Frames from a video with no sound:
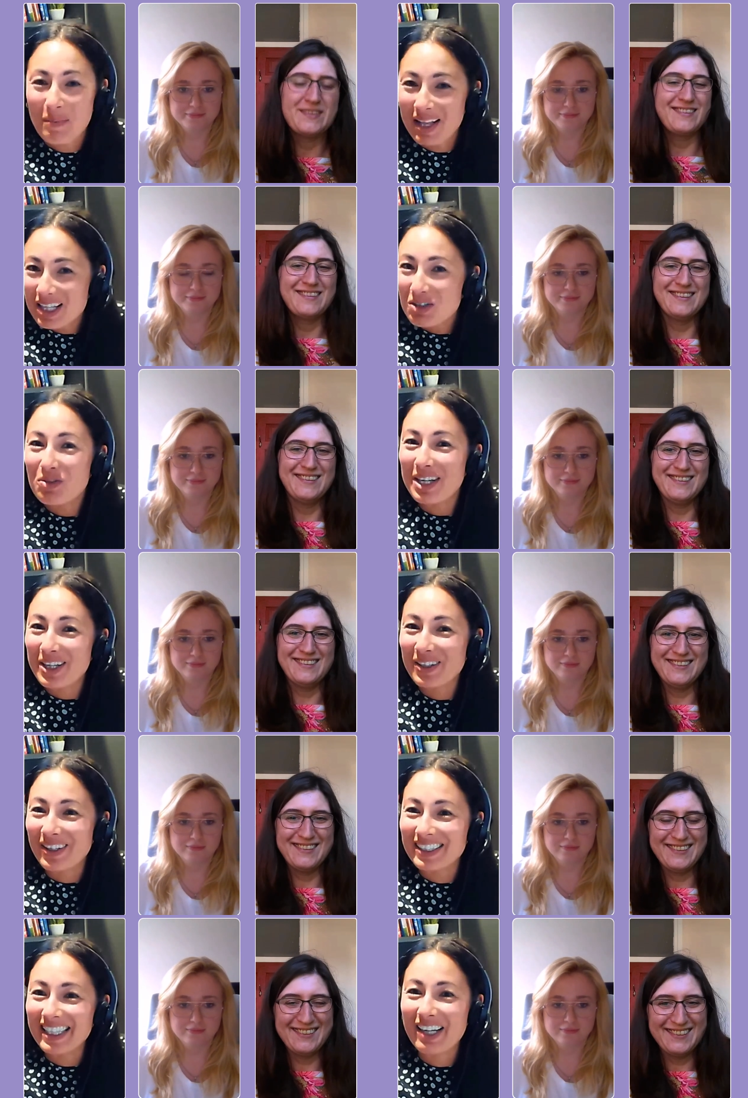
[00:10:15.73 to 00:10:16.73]
Speaker 1: But that's a really
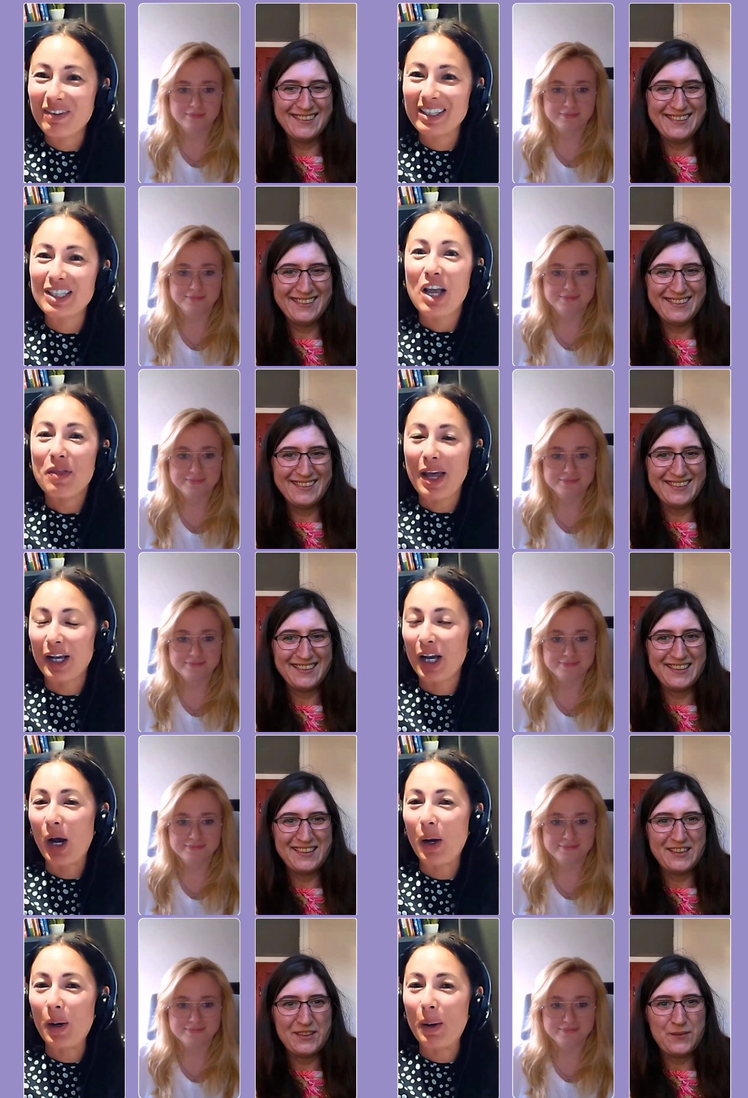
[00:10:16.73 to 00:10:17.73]
good idea, is that
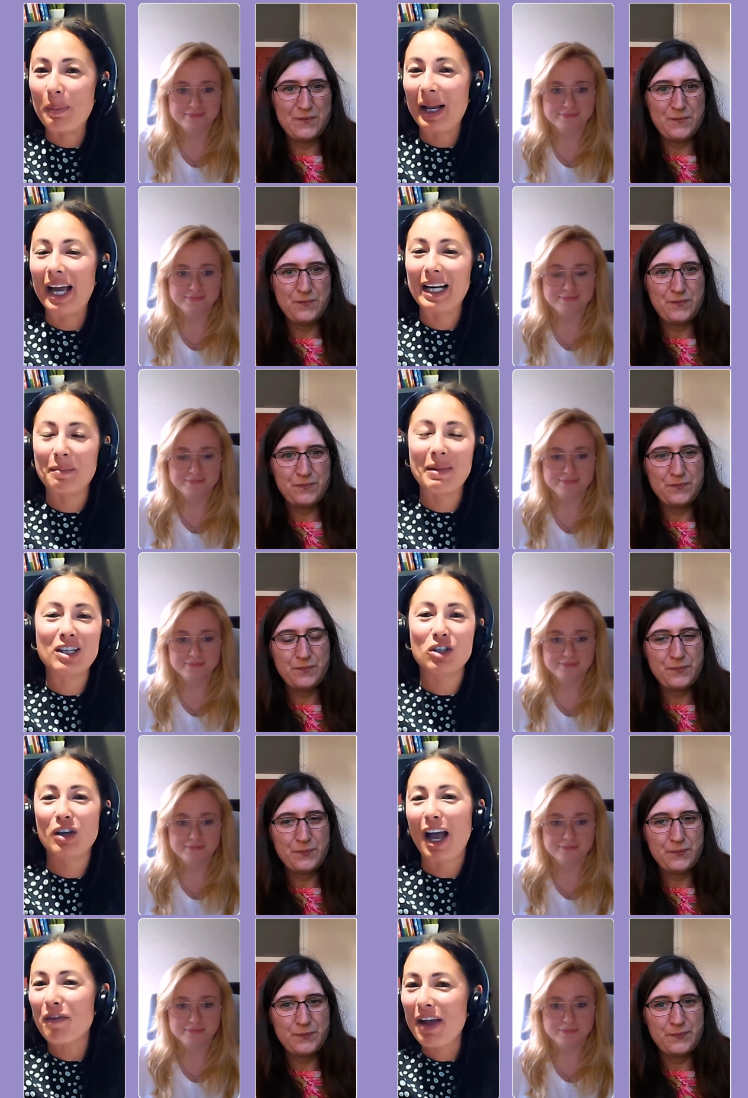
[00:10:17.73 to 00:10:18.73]
co-planning meetings,
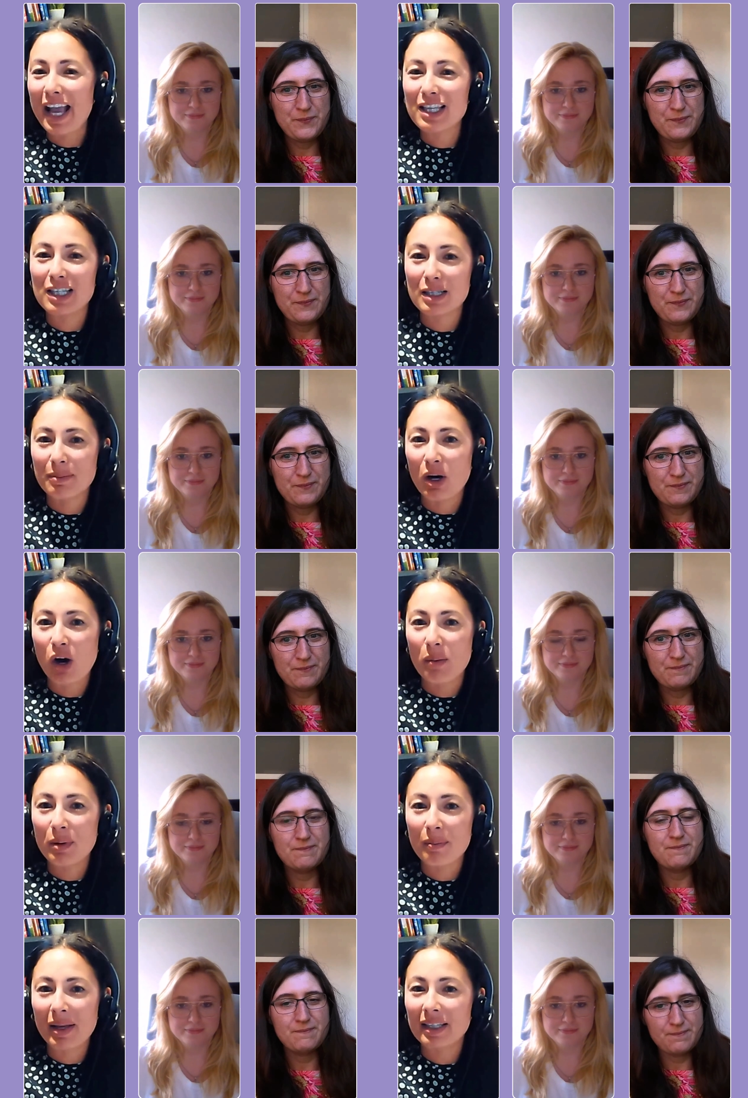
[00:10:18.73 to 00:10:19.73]
because you have heads of
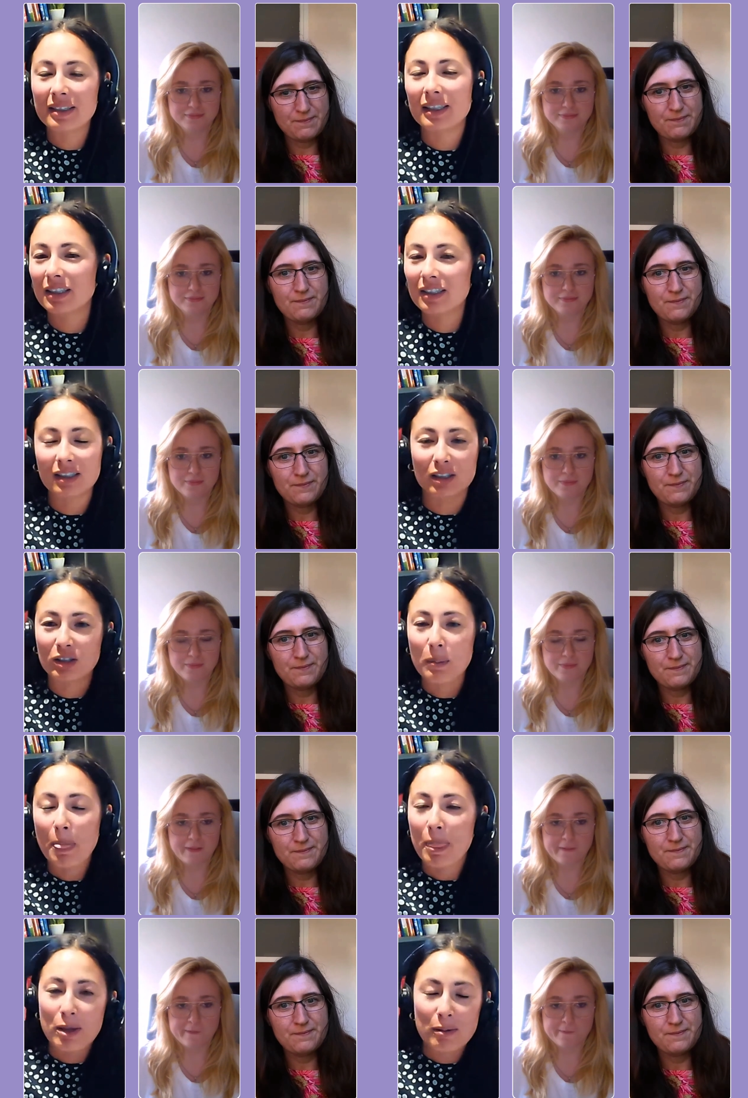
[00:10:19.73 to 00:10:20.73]
department meetings and
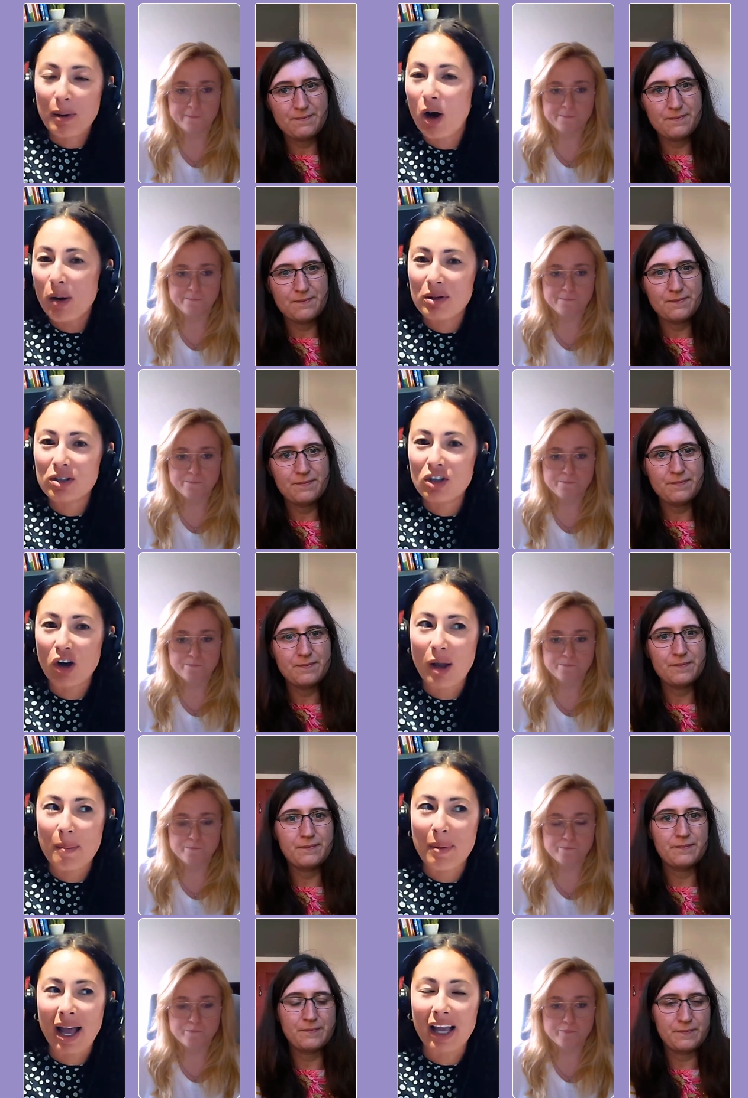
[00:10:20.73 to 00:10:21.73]
department
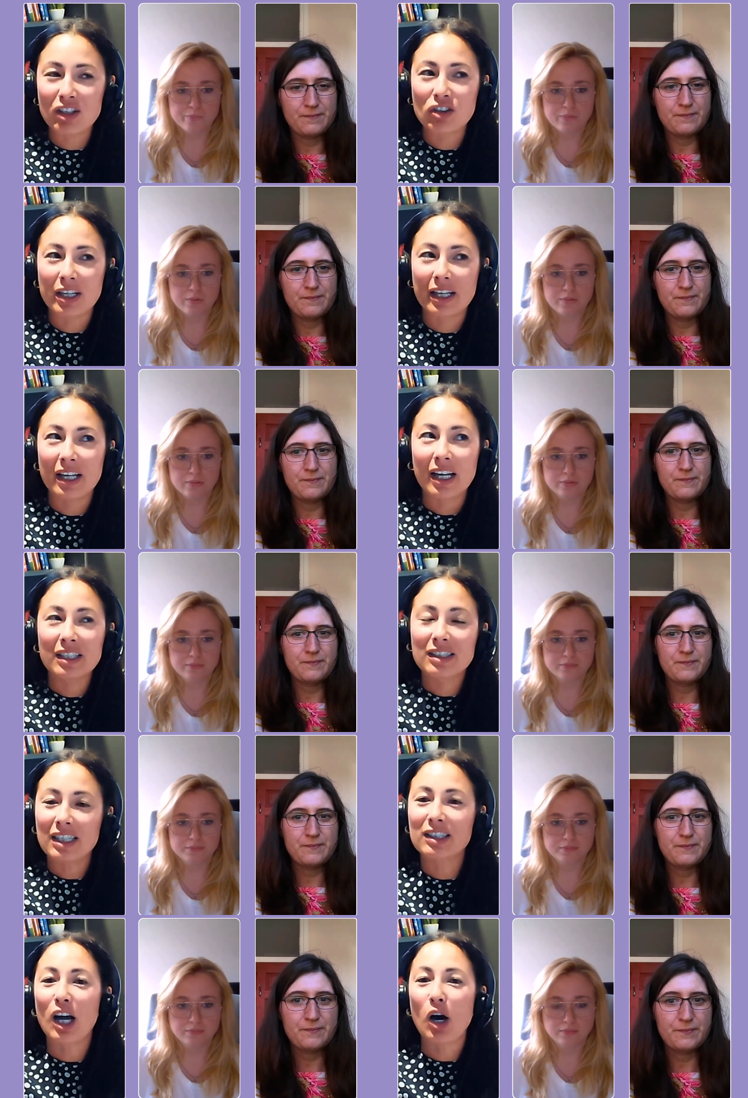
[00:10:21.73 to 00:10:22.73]
time, but actually
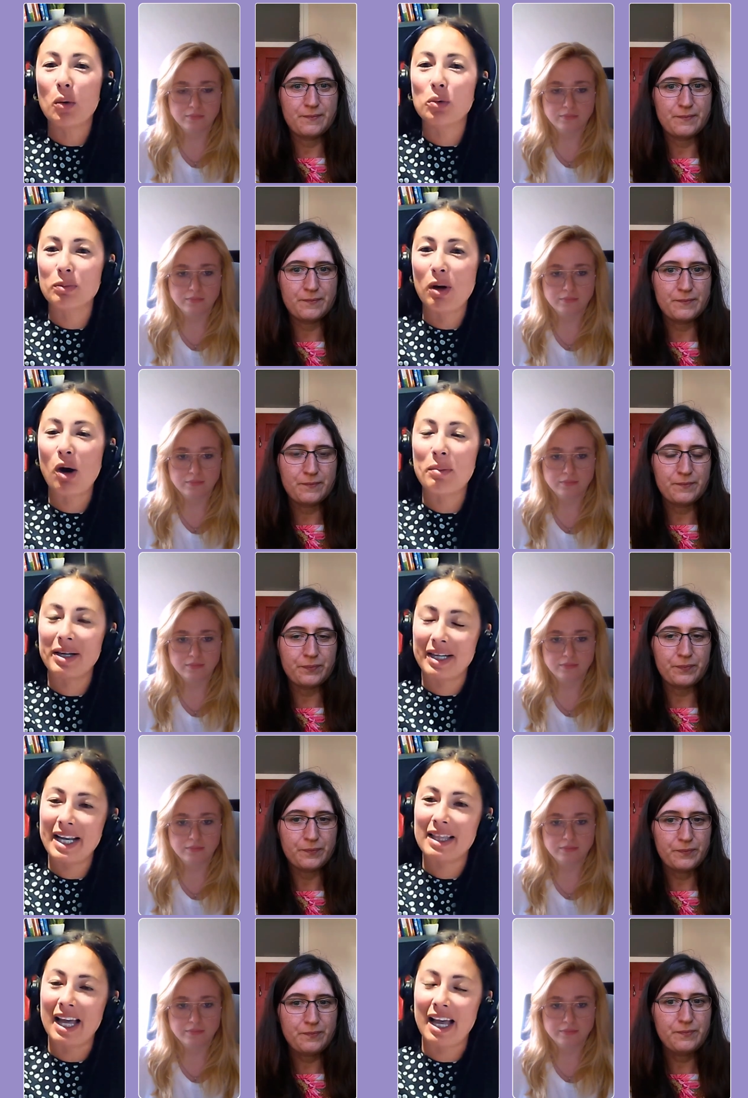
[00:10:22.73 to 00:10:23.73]
does the whole department
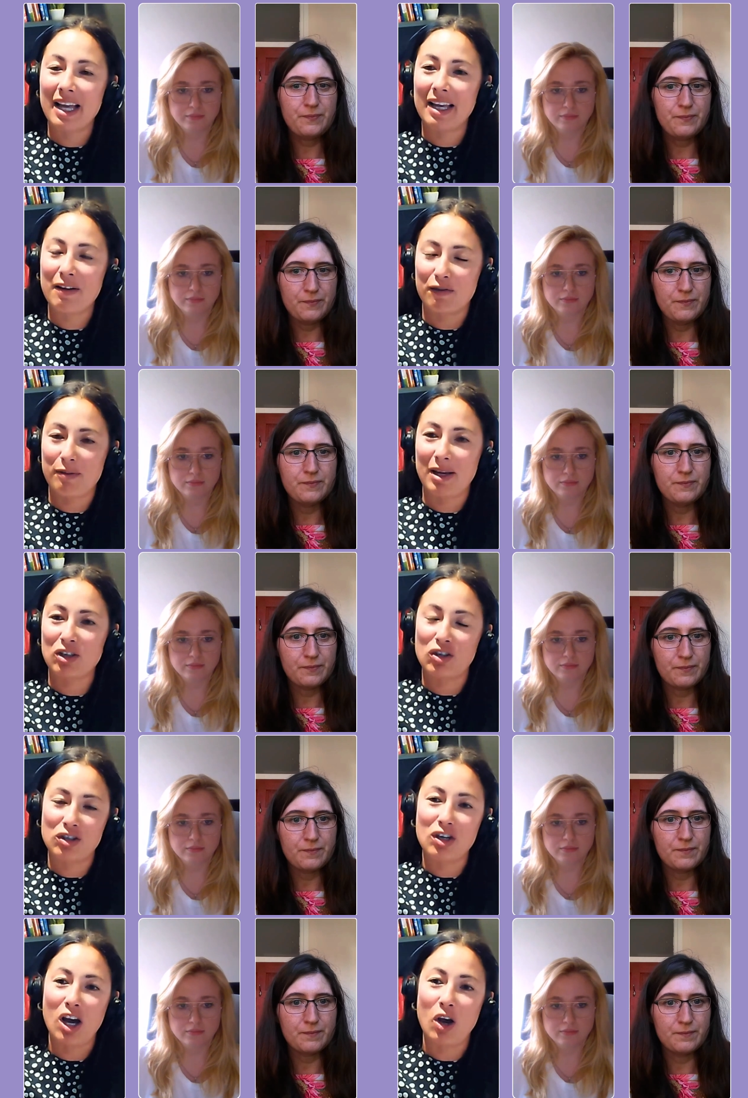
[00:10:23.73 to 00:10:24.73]
need that
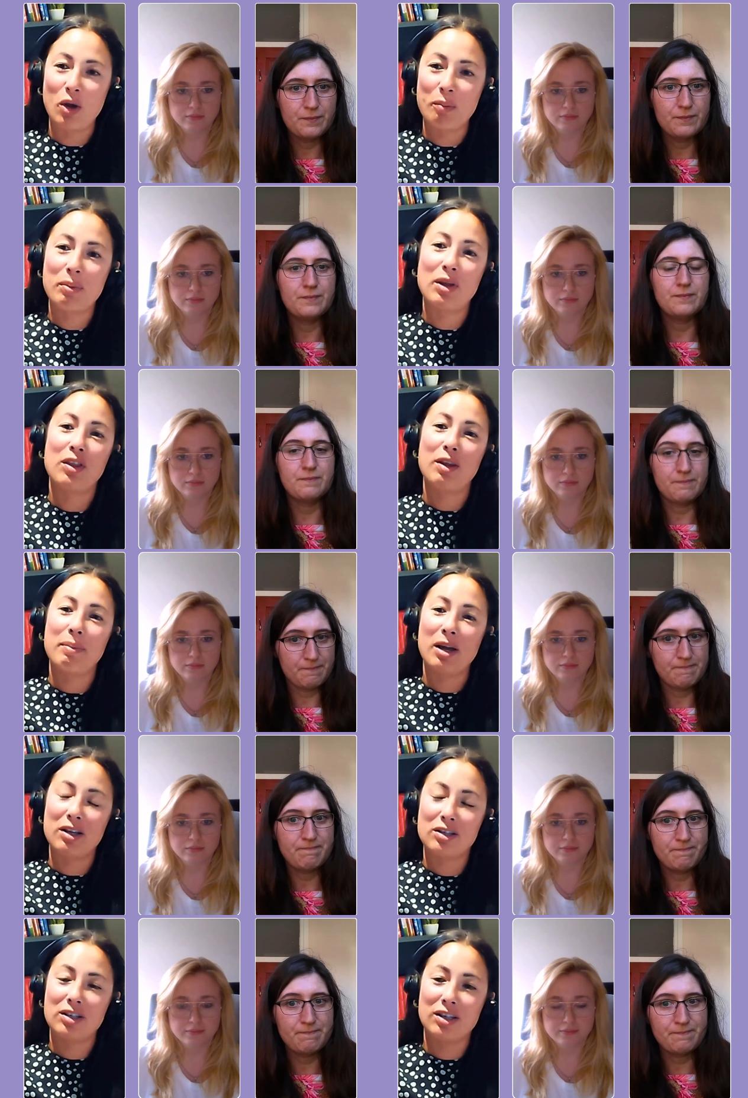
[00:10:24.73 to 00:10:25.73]
information? No, but the
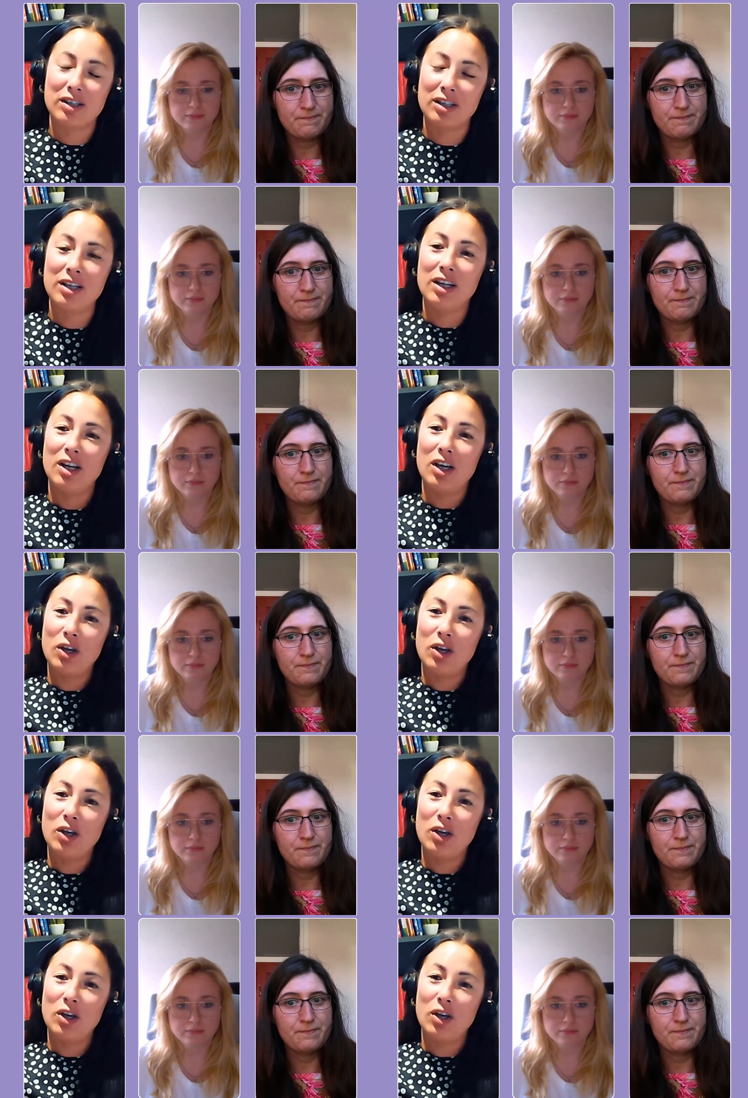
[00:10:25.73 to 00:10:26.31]
person